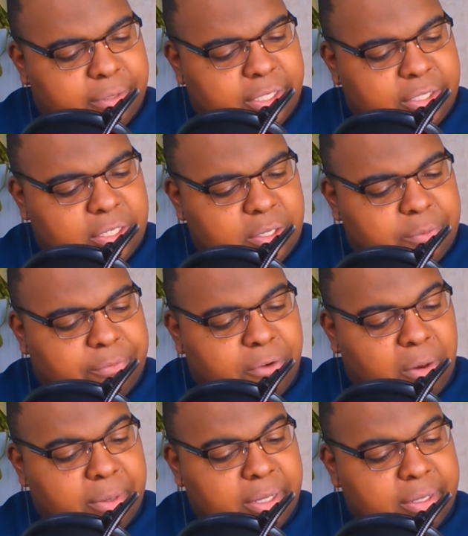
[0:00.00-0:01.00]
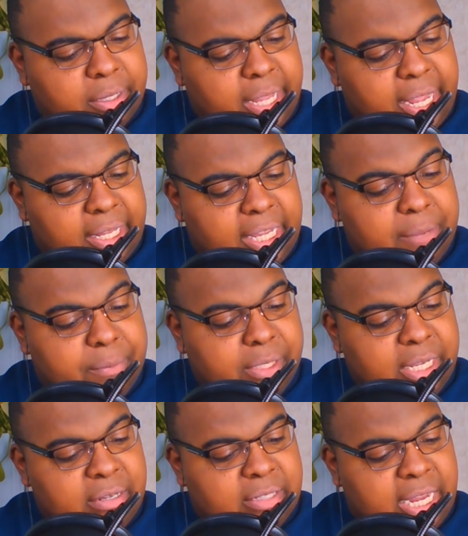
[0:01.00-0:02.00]
is a formula that he
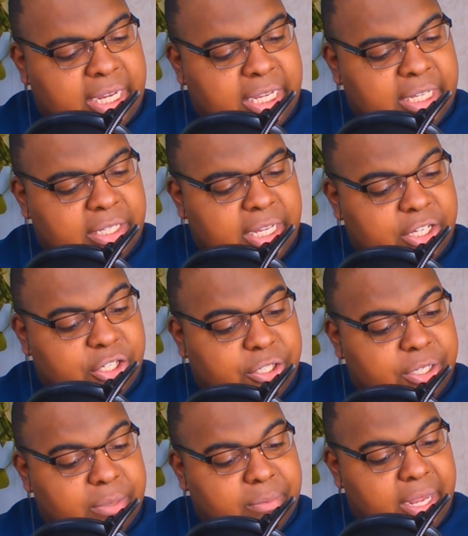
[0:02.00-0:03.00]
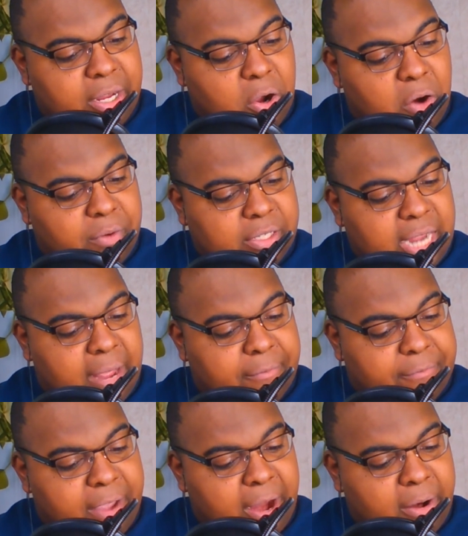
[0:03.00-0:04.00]
believes that should make overtime
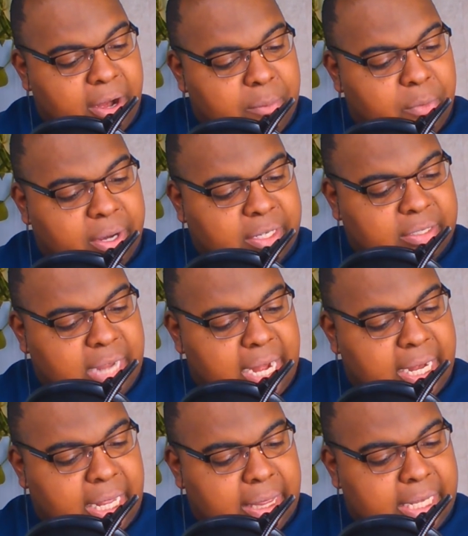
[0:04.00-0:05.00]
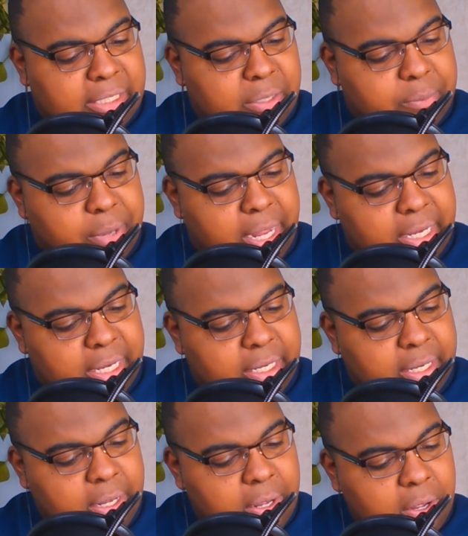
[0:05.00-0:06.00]
fairer and more exciting and less dependent
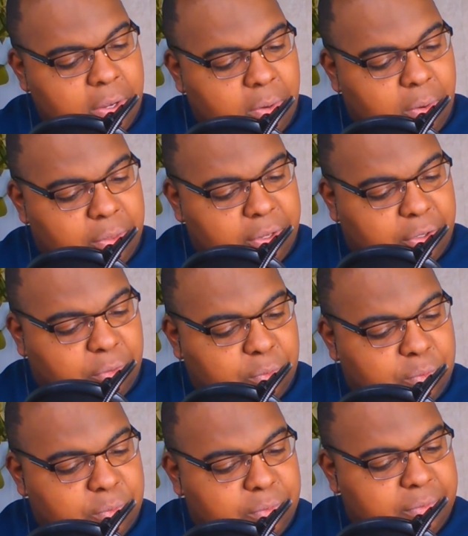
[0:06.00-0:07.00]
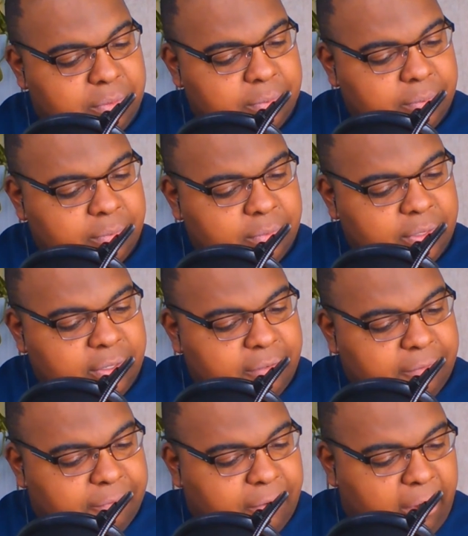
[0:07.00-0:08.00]
on the cruel
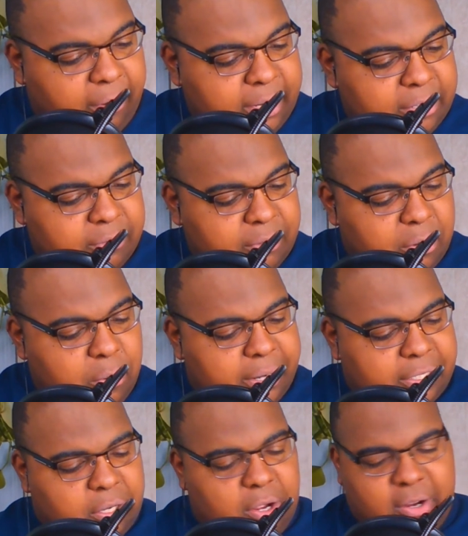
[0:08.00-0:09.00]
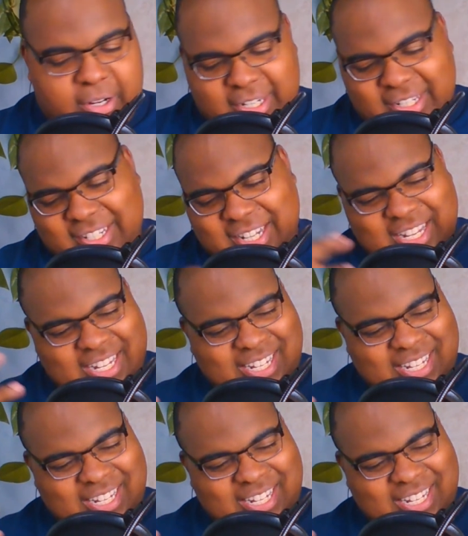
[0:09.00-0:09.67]
varieties of the coin toss.